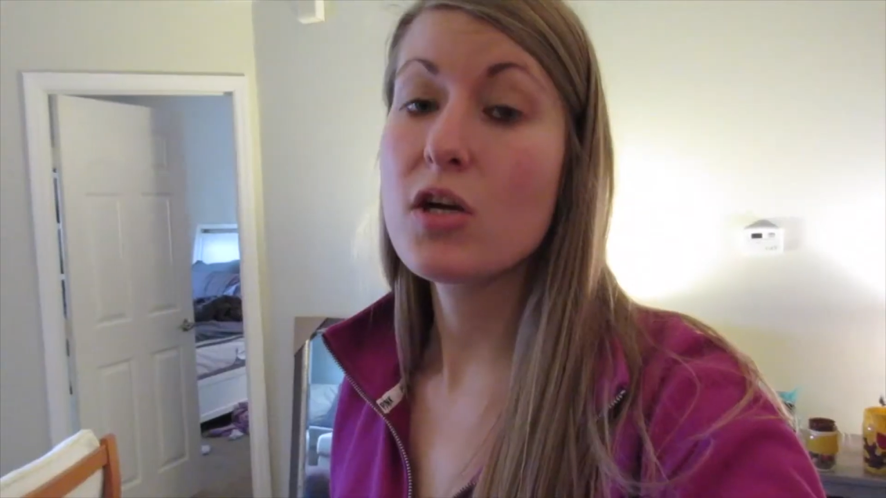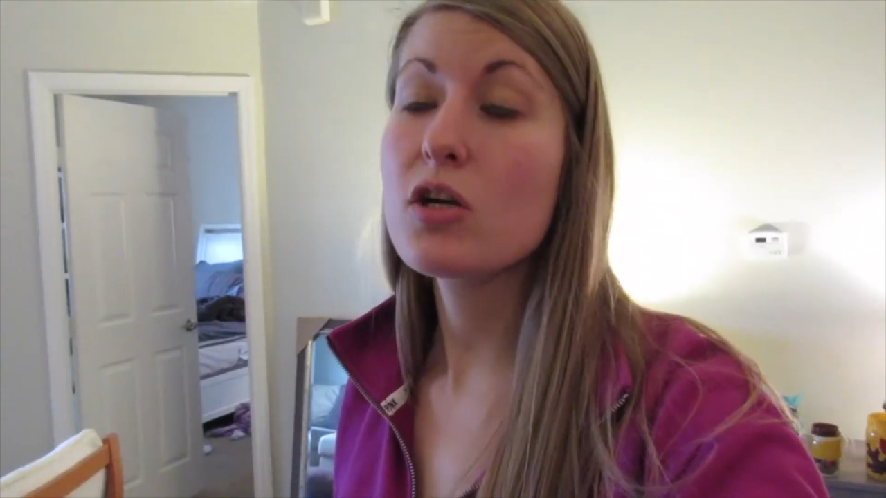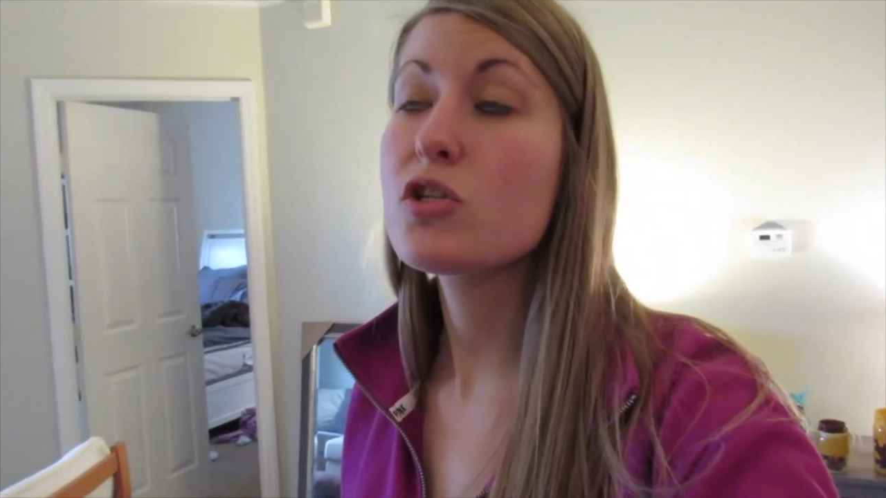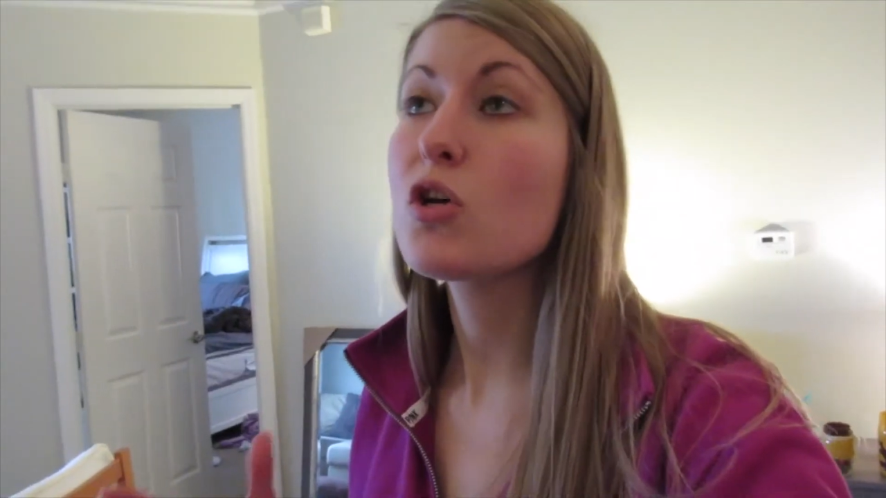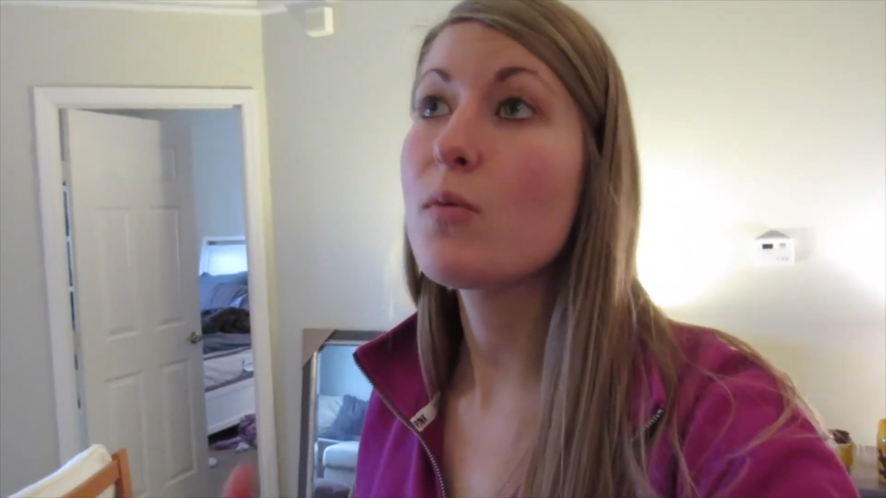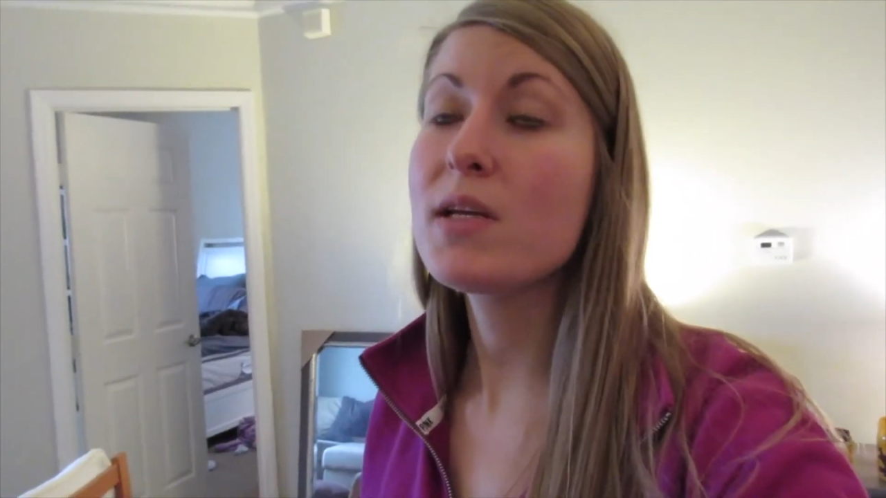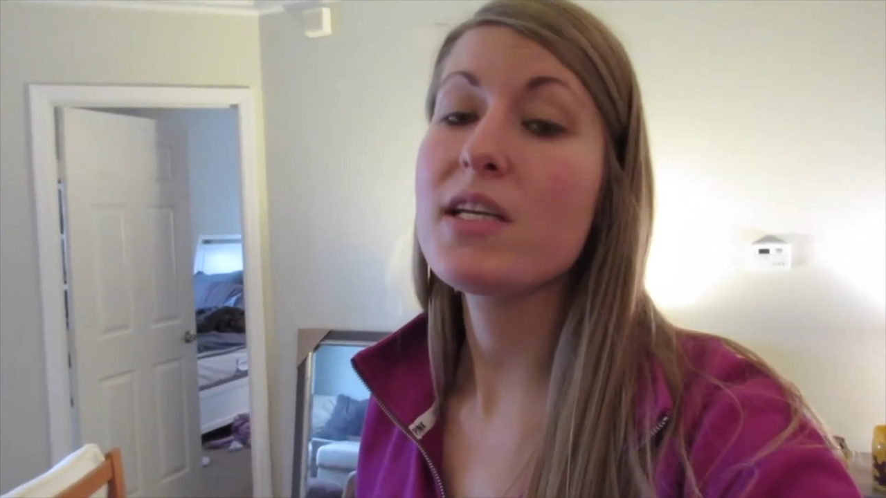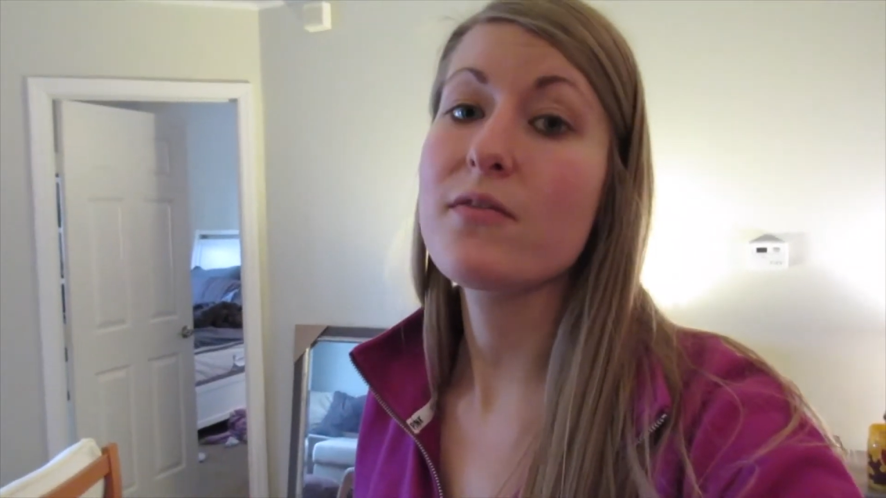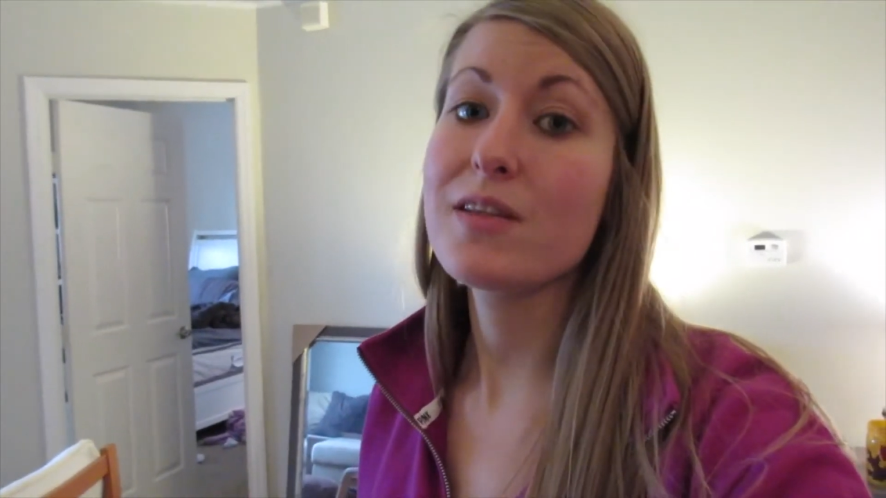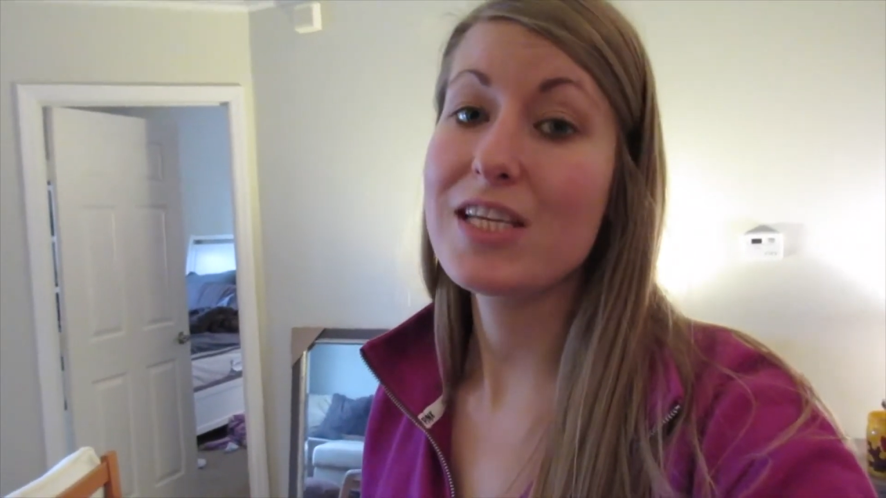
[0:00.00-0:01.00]
There are so
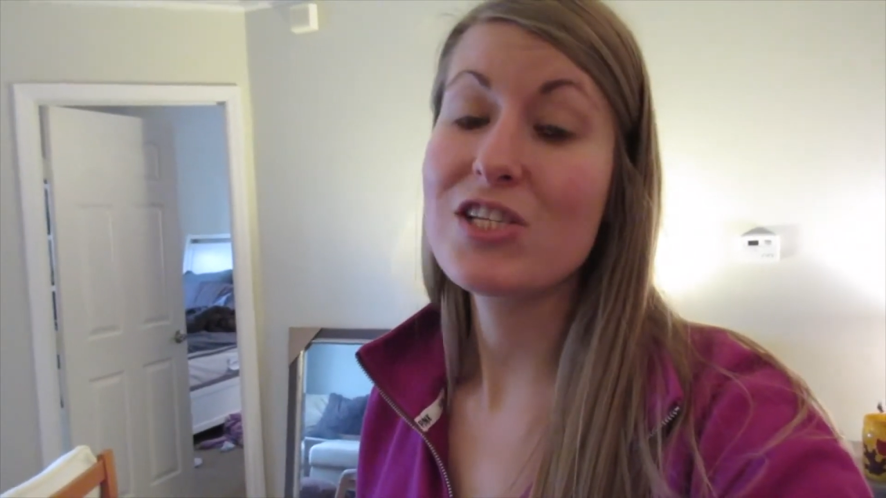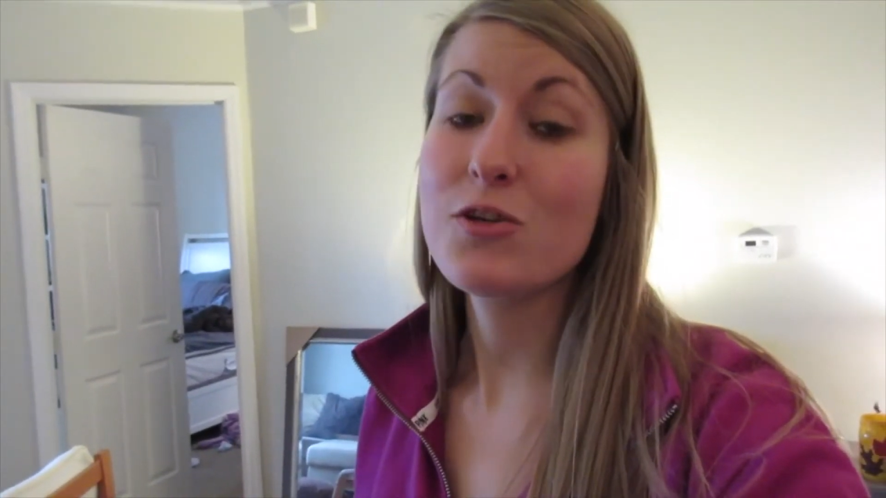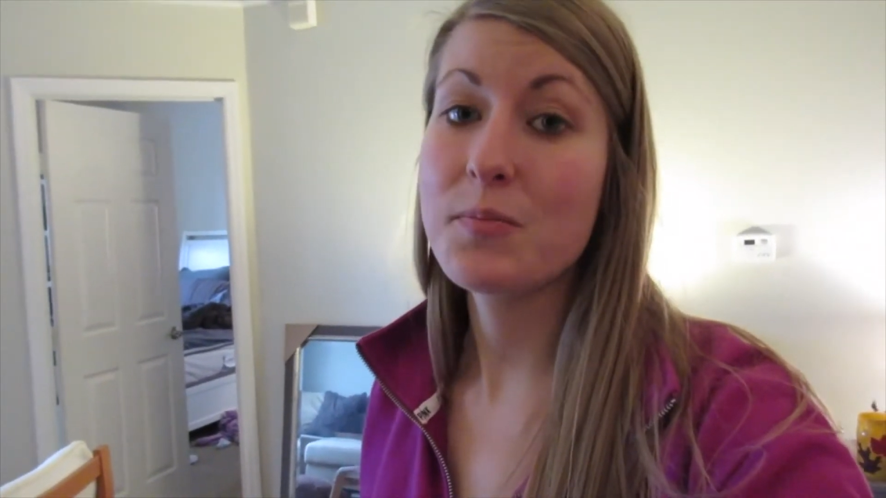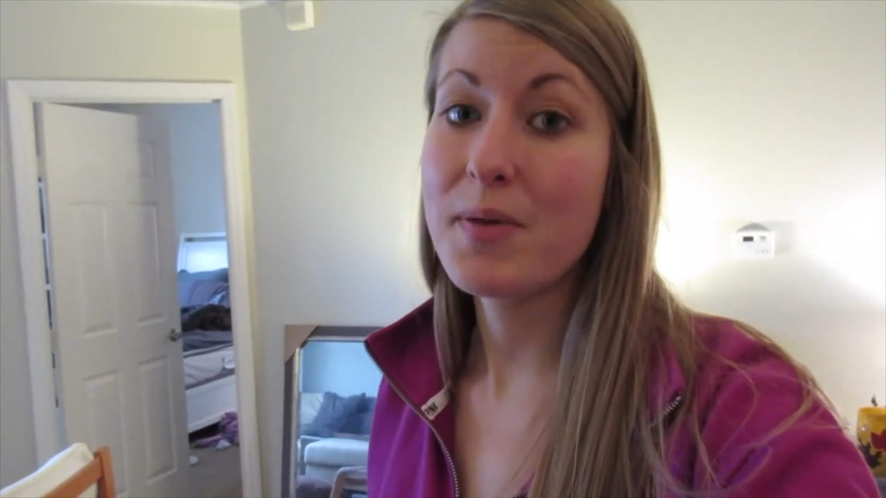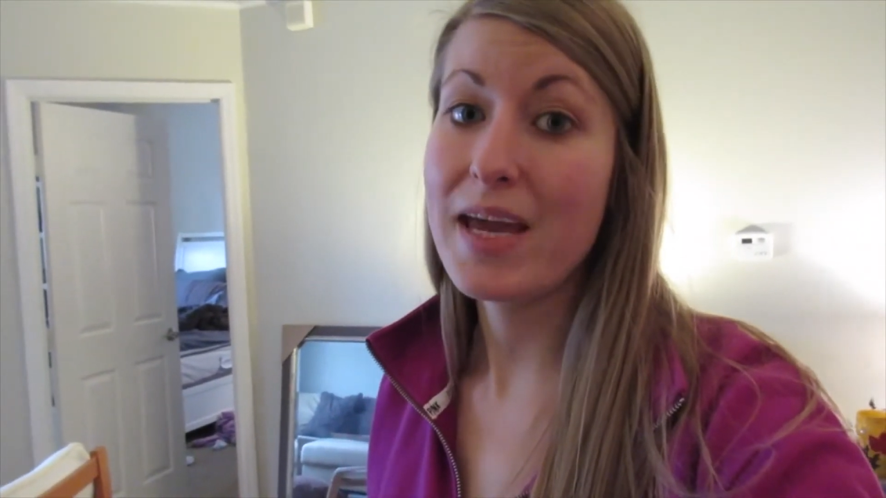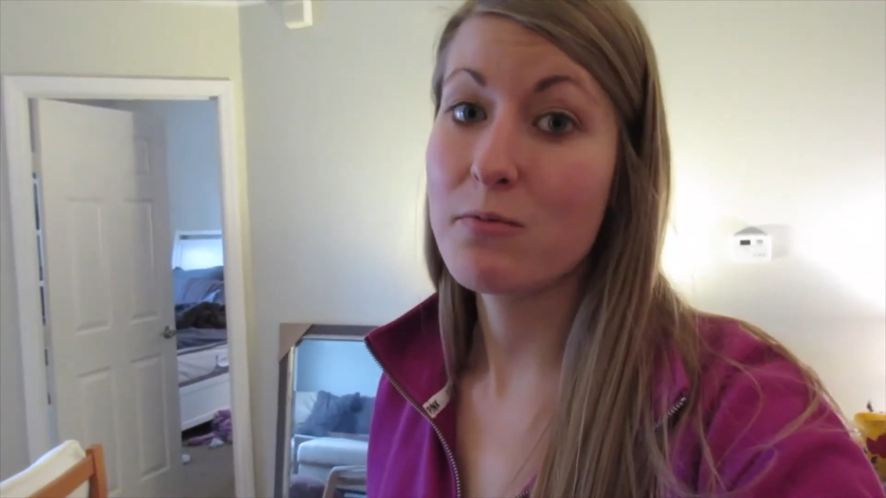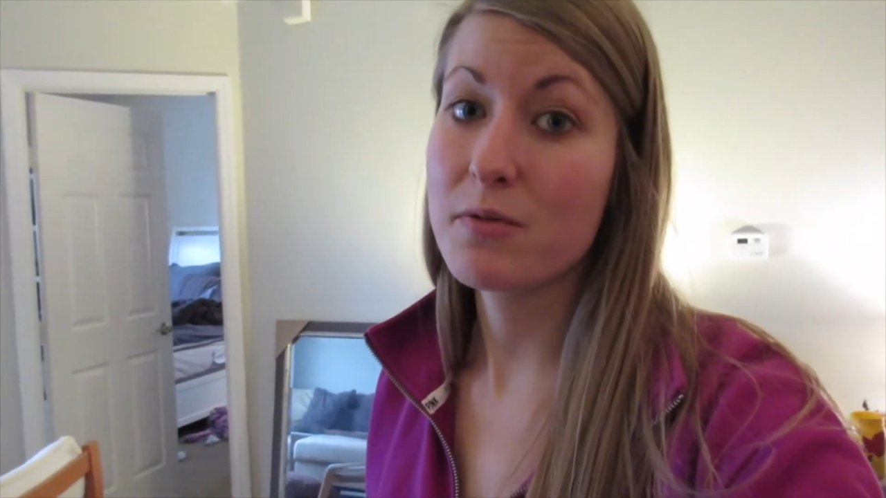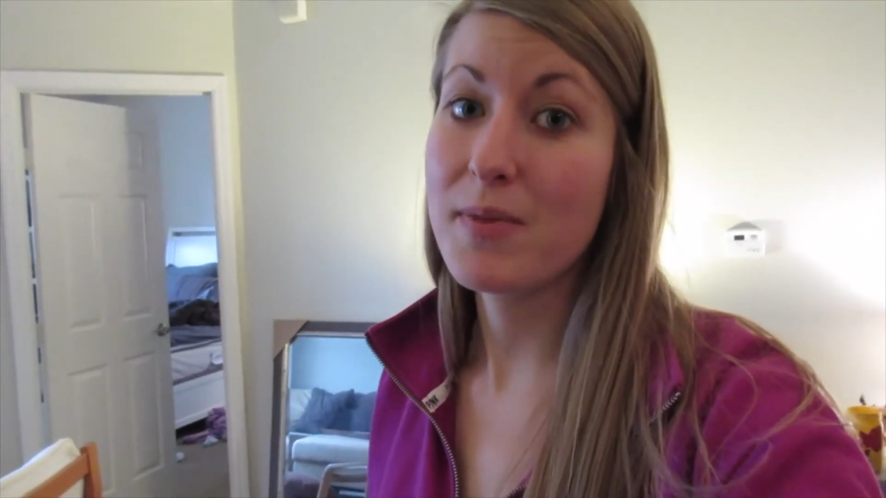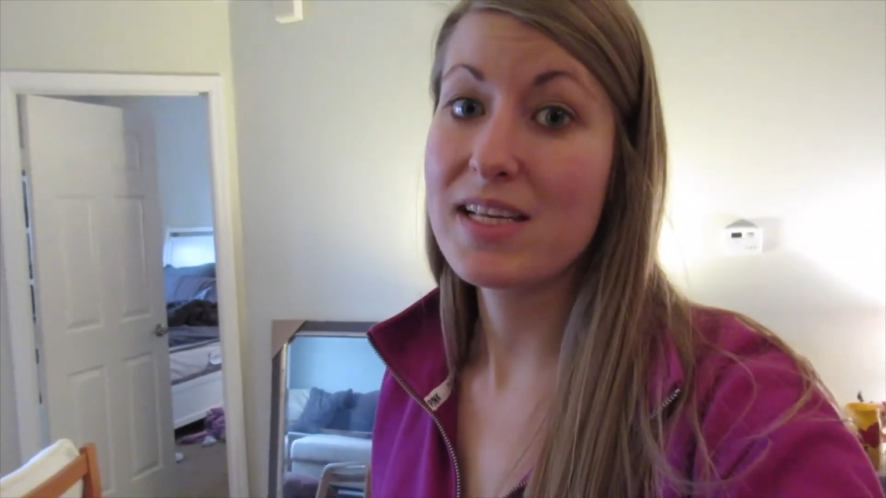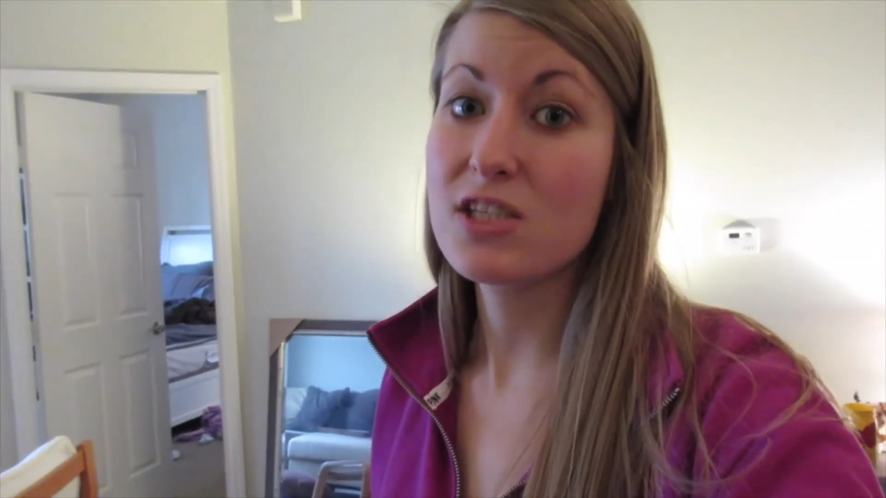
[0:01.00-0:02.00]
many different things you can paint
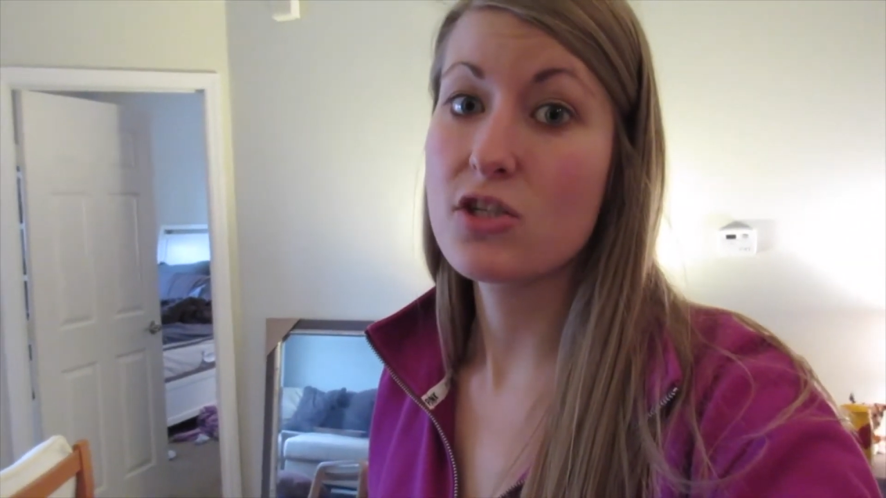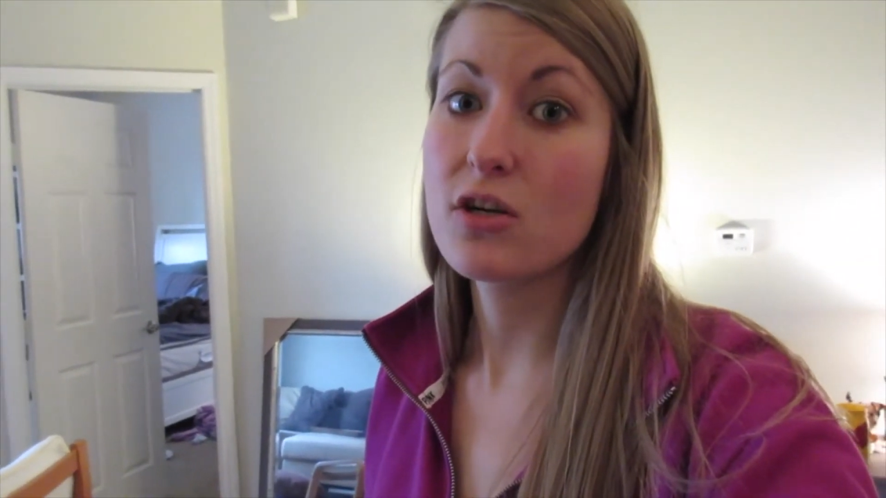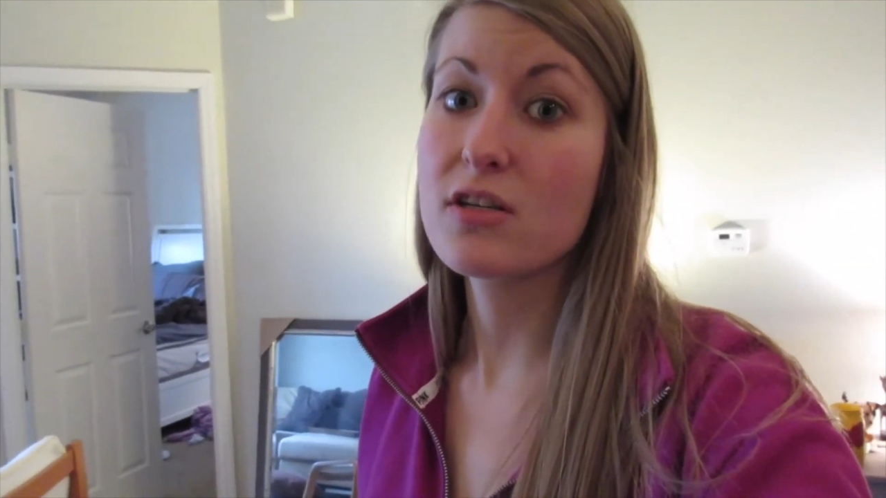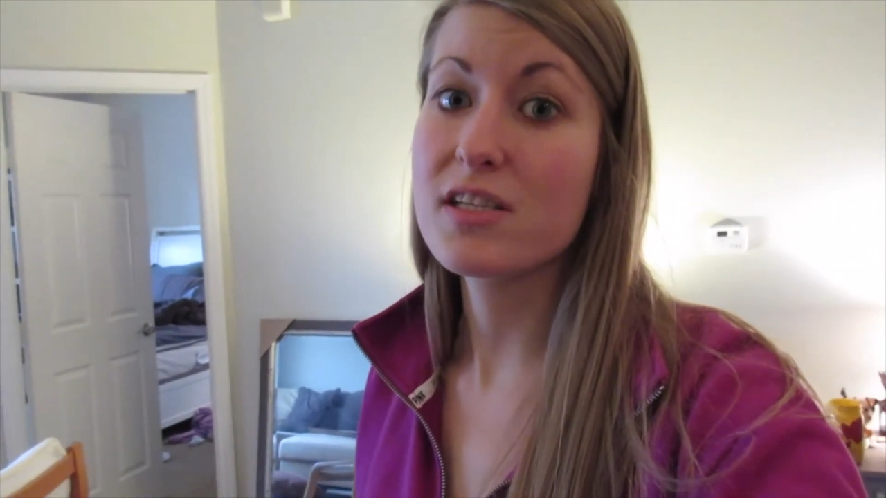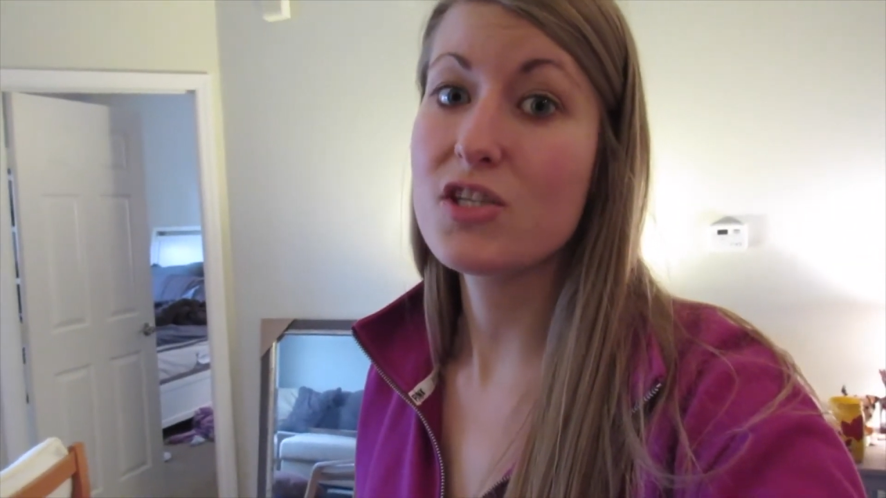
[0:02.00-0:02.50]
with mason jars.